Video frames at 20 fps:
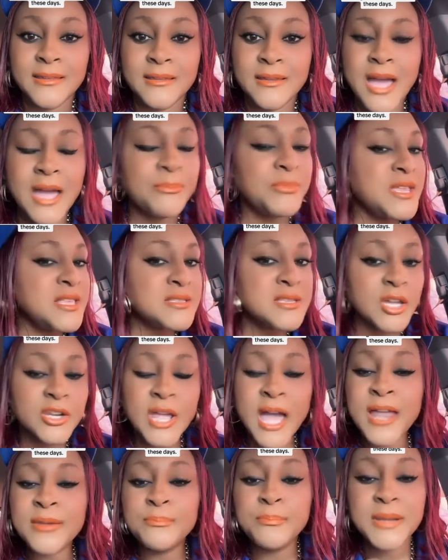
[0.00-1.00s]
And he's not.
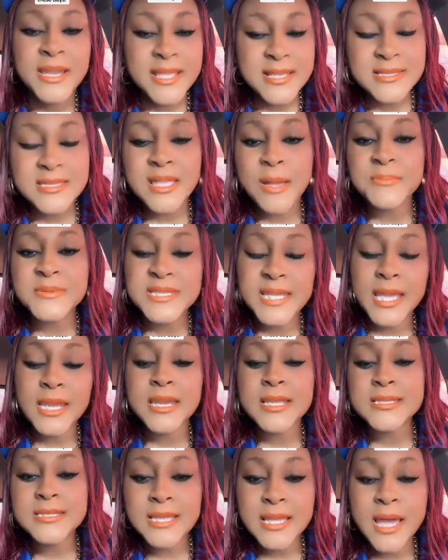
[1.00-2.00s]
And please stop saying
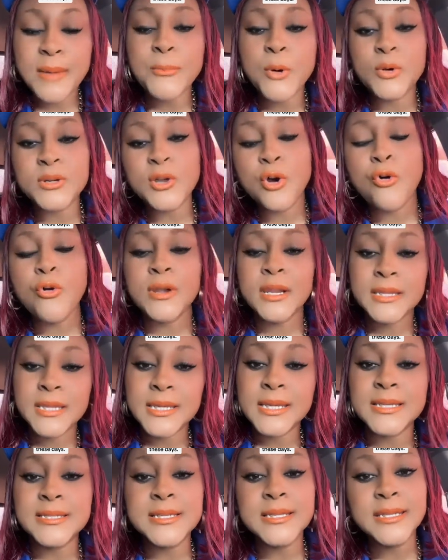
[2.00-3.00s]
this thing about the only
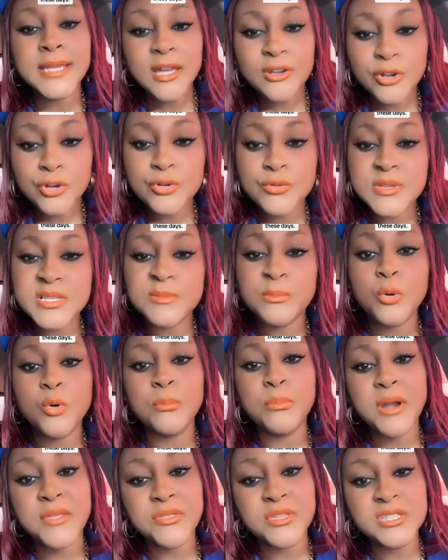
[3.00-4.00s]
thing that he cannot do is blow
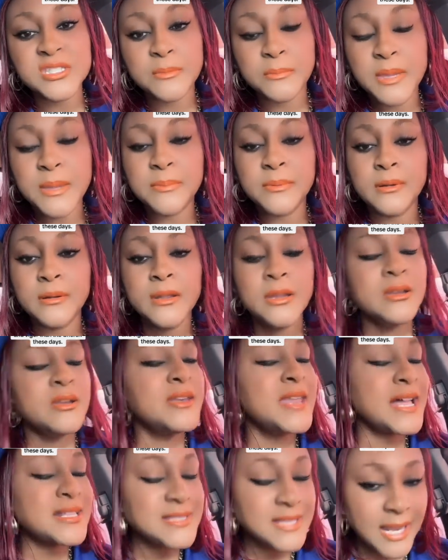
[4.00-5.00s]
breath into people.
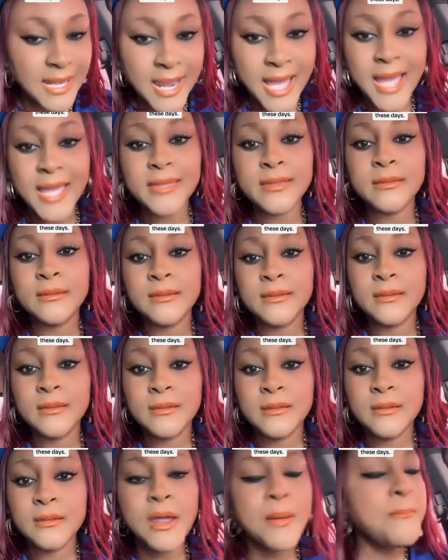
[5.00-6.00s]
That's a lie.
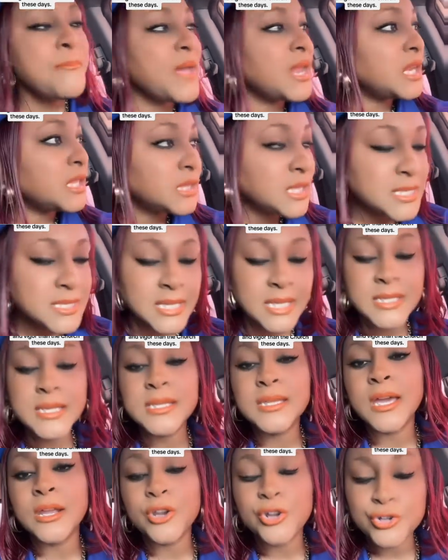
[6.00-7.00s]
There are many things that he
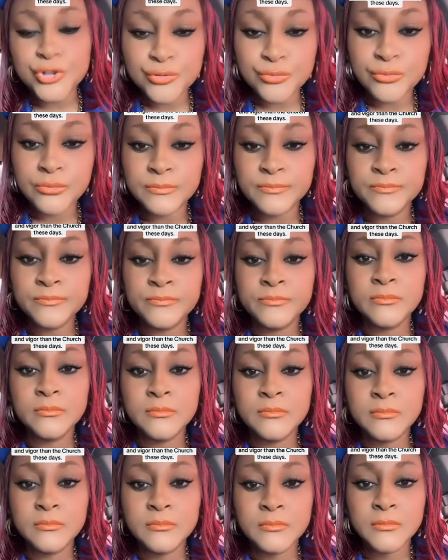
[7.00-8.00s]
cannot do.
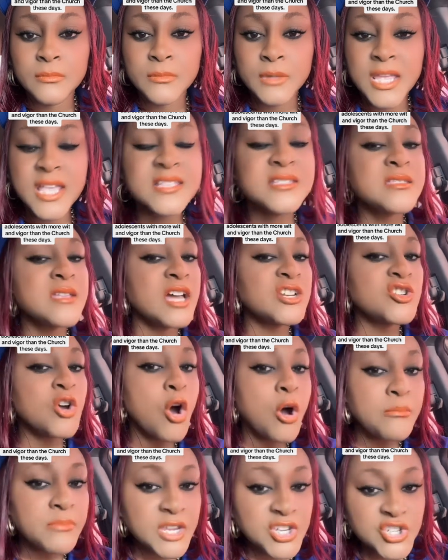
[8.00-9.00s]
He's not
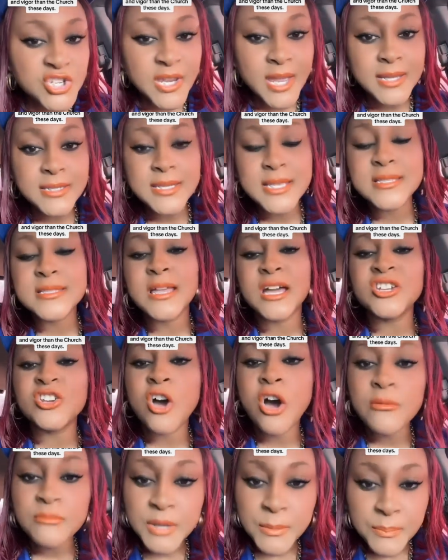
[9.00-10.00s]
omniscient. He's not
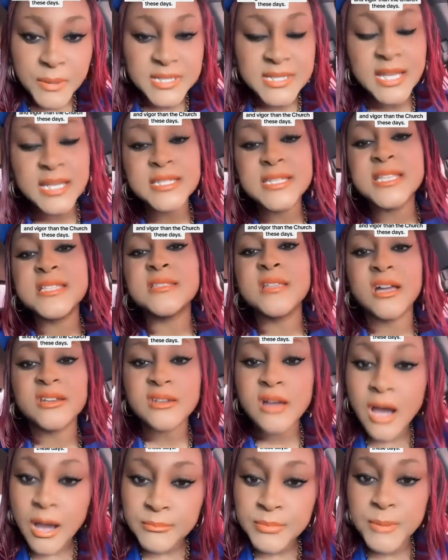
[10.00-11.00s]
omnipotent. He's not
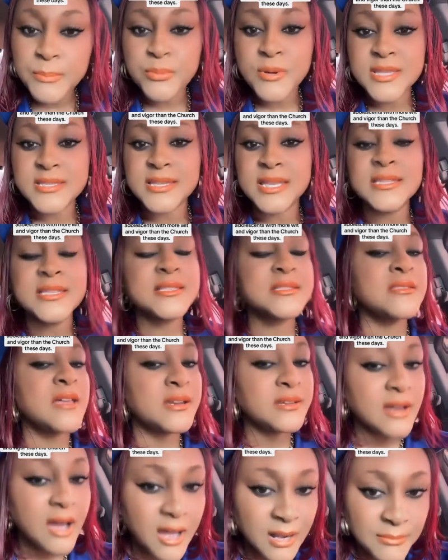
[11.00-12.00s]
omnipresent. He's
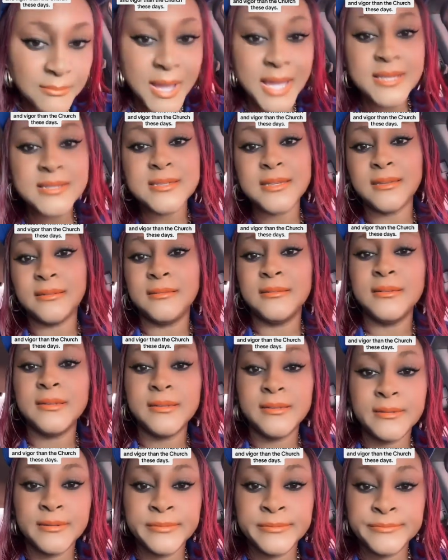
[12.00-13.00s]
not almighty.
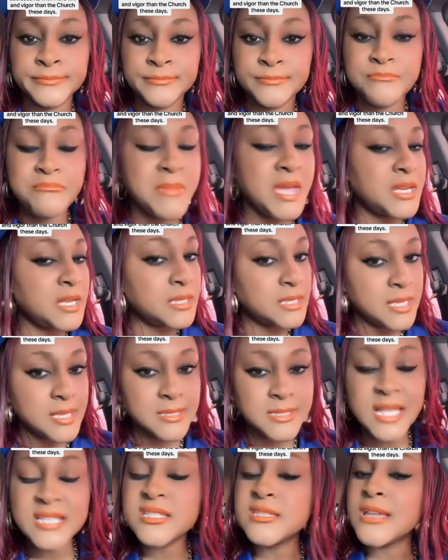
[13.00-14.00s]
Many
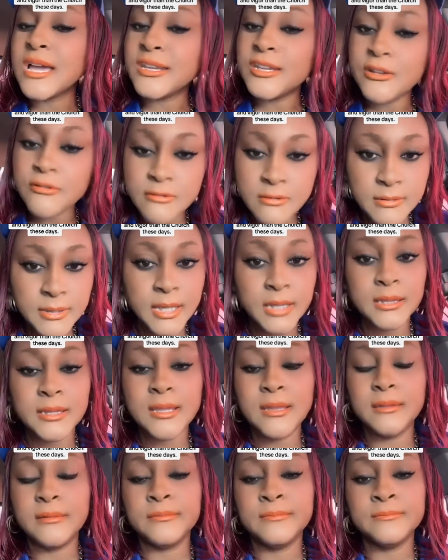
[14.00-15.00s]
things. That's not the only
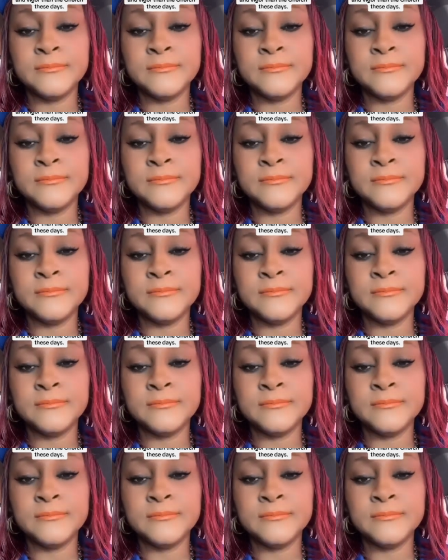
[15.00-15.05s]
thing.